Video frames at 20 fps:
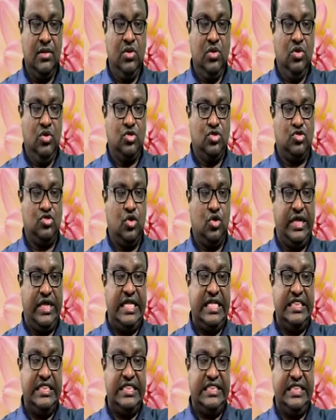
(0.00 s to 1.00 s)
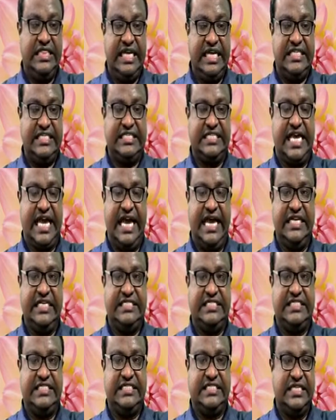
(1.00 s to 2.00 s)
So in this
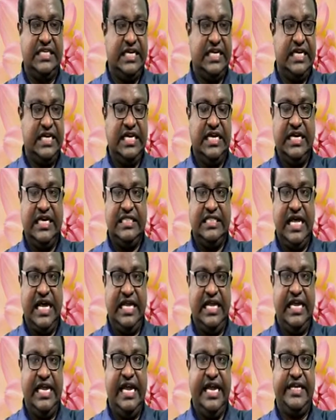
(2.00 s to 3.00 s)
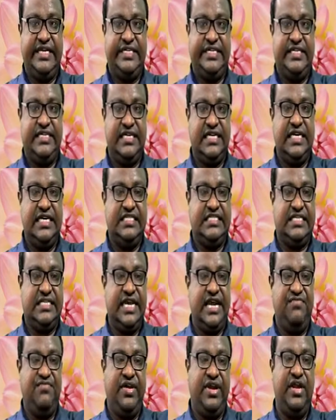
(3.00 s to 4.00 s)
case, the it is
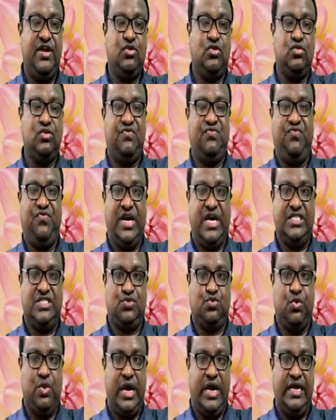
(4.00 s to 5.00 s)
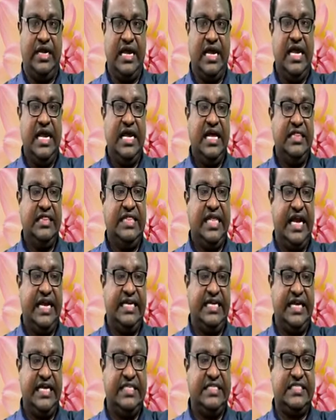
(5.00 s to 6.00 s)
referring to the first one, that
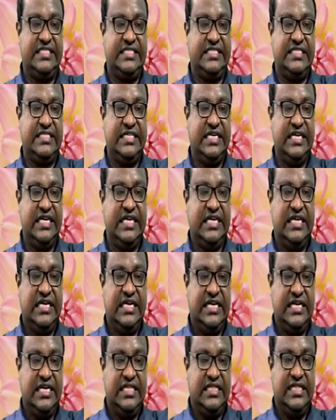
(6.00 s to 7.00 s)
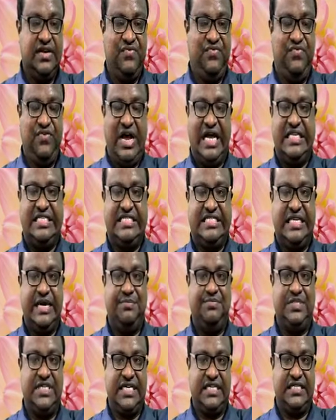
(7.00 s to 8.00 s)
is the first
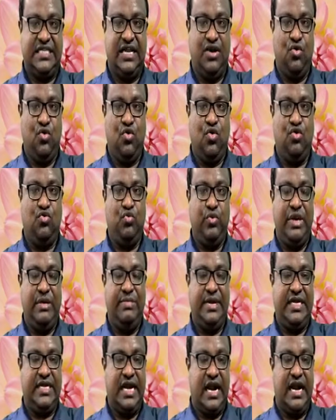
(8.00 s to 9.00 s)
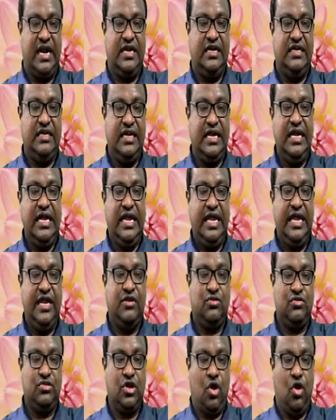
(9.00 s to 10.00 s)
subject, the load, will be turned
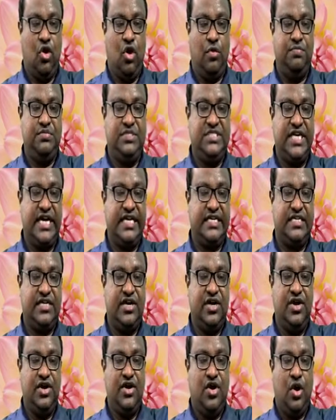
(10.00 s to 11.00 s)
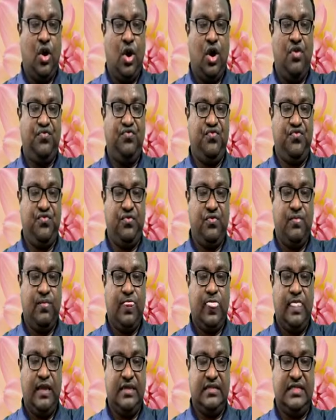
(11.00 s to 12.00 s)
into the object of
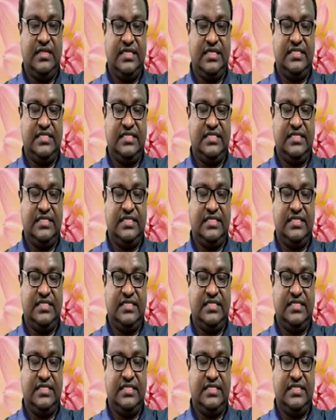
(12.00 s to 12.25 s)
the